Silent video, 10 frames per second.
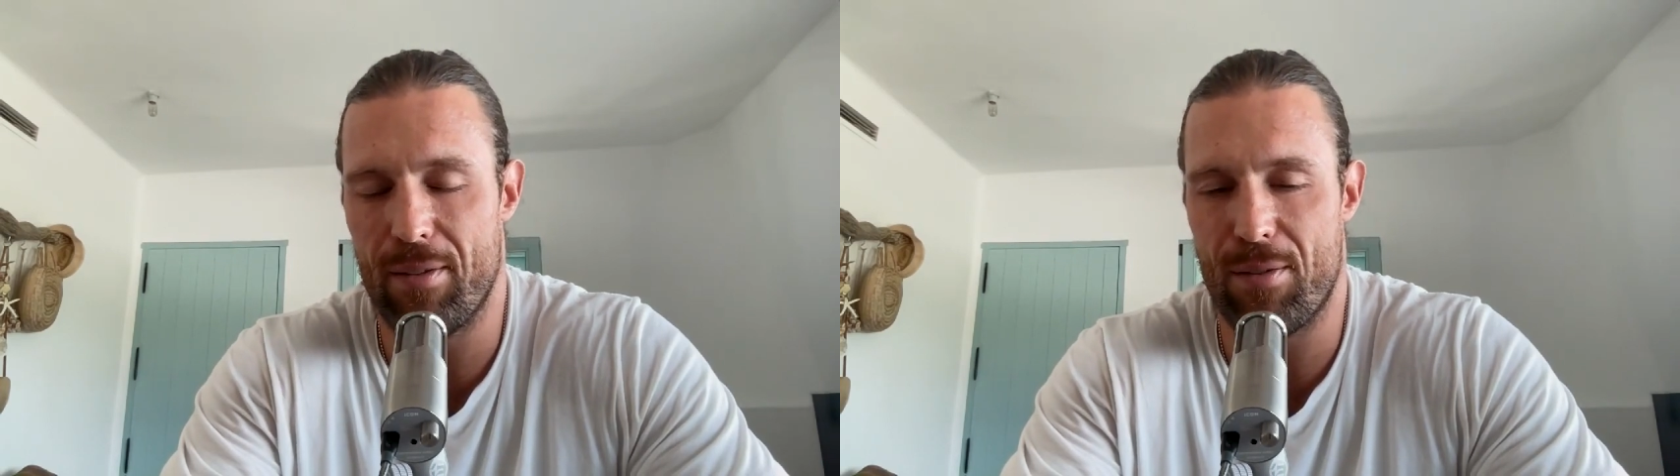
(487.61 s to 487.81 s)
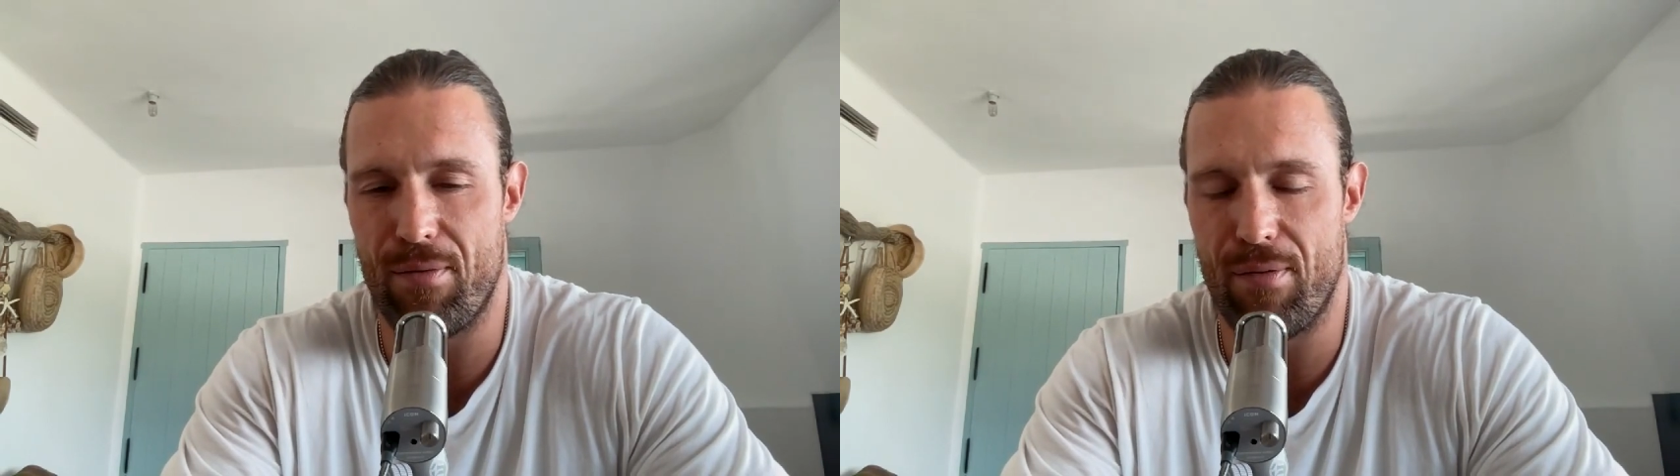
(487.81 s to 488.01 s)

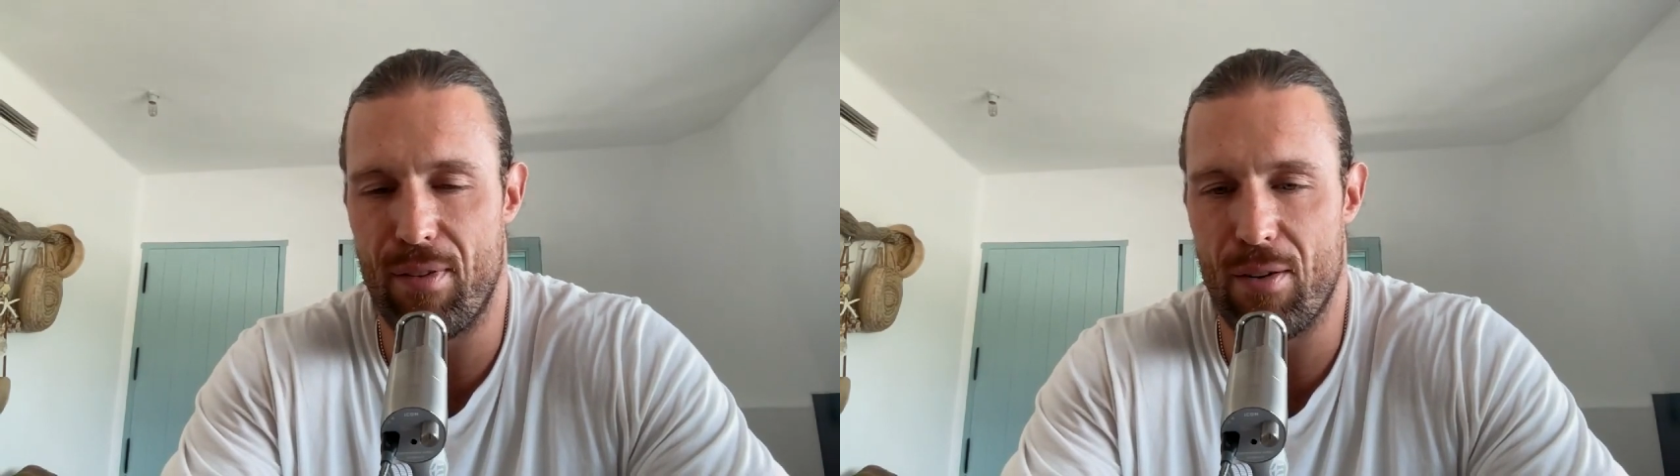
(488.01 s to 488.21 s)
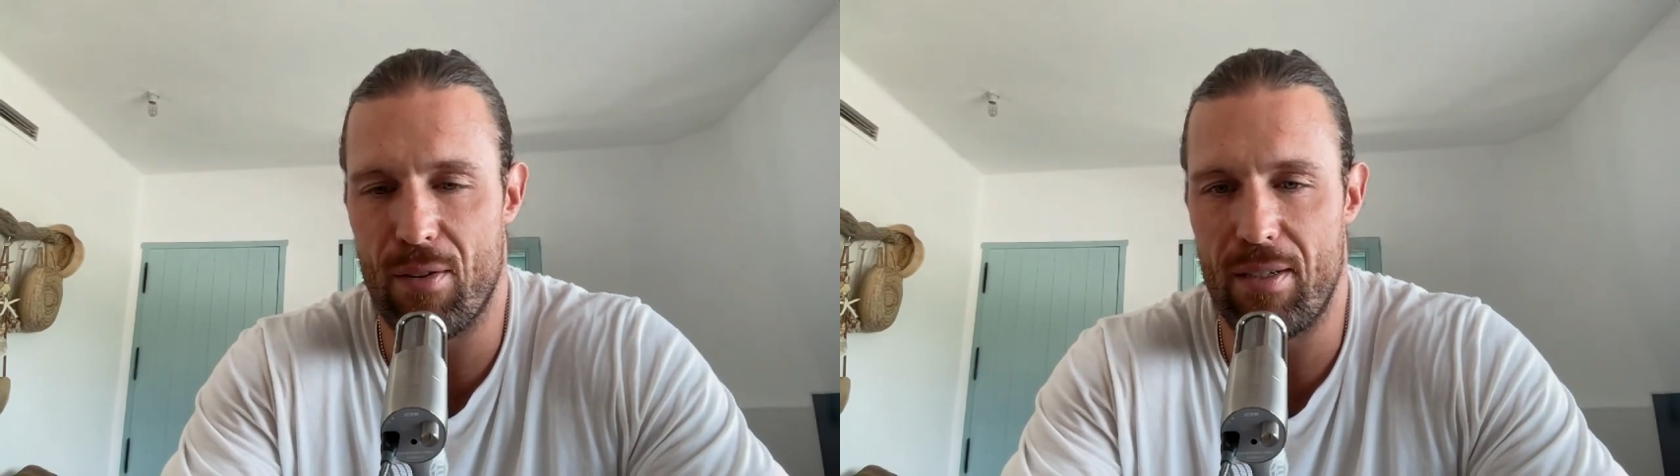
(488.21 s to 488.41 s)
It's
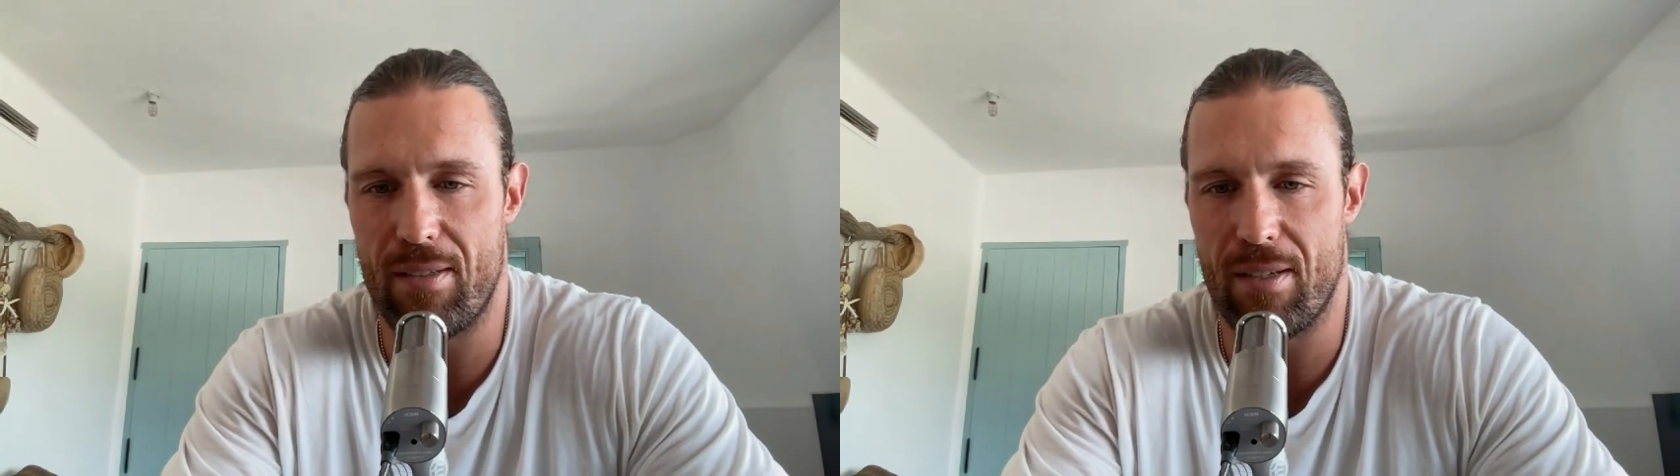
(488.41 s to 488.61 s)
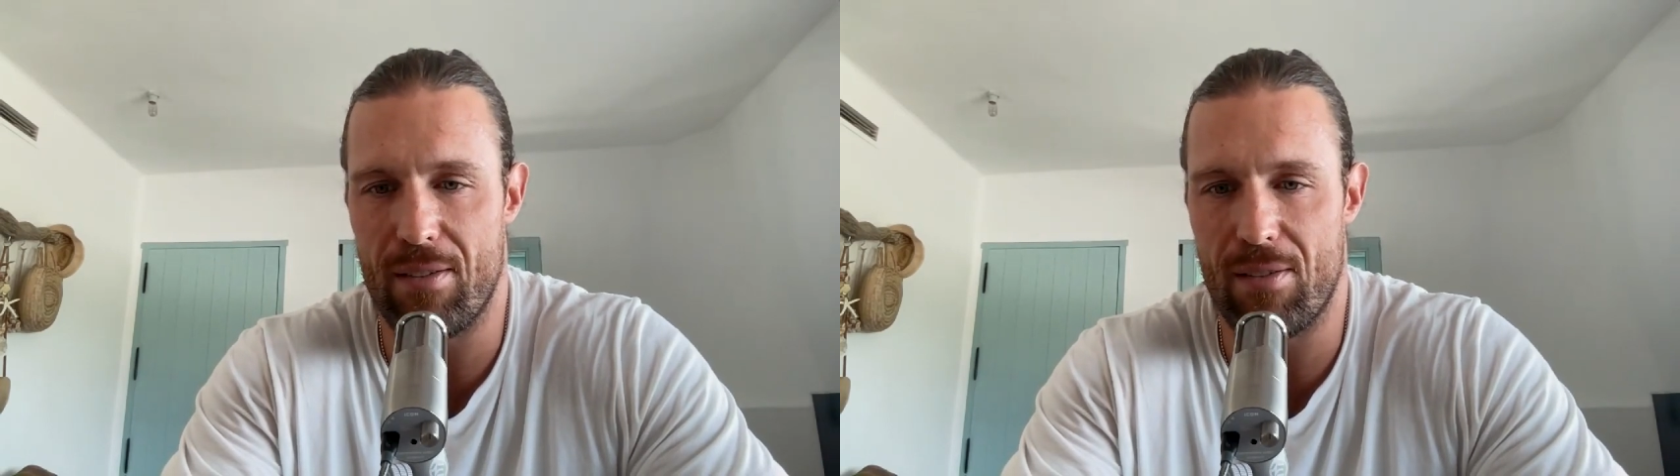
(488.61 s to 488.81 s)
very
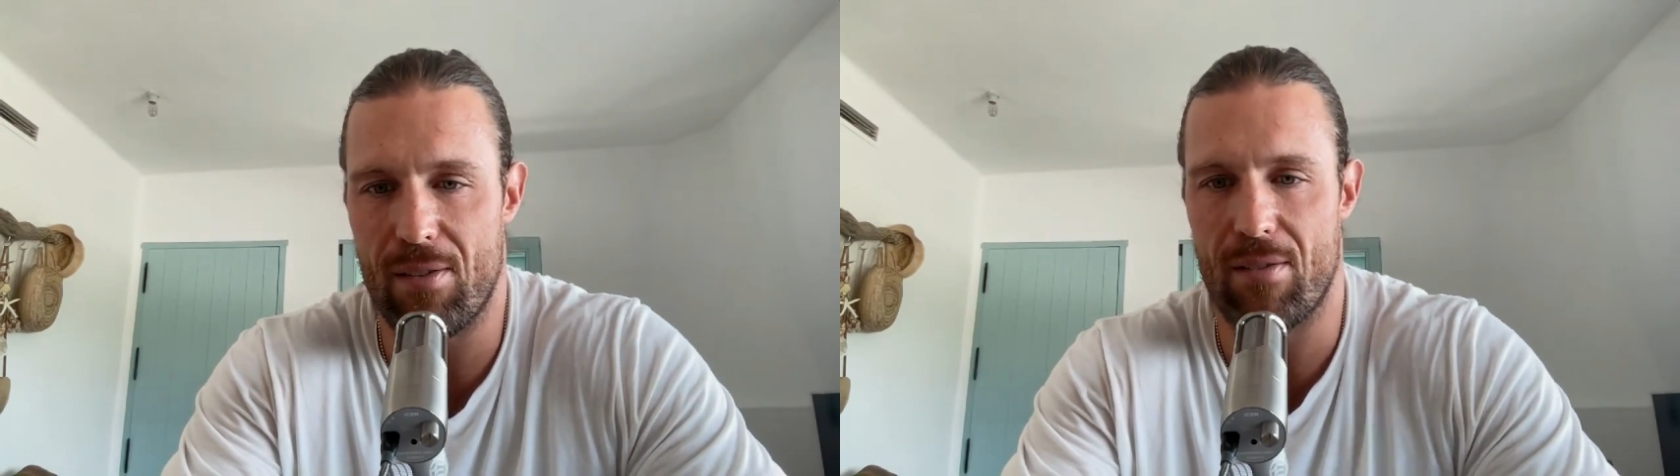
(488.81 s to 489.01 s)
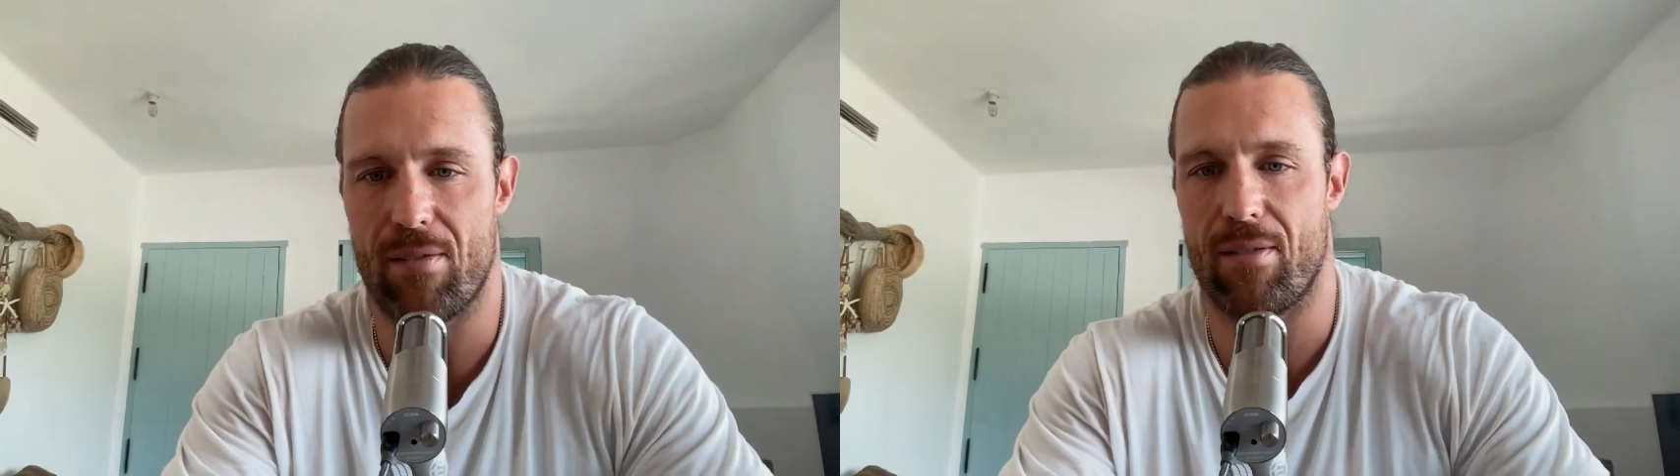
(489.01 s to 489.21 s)

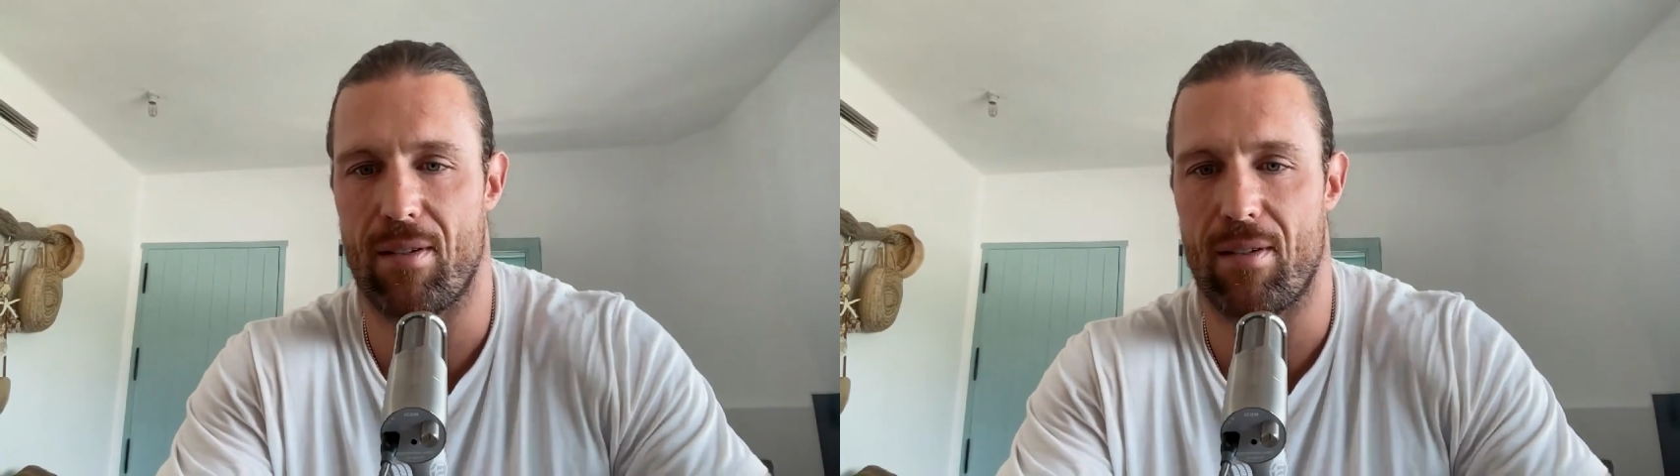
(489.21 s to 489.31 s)
dense.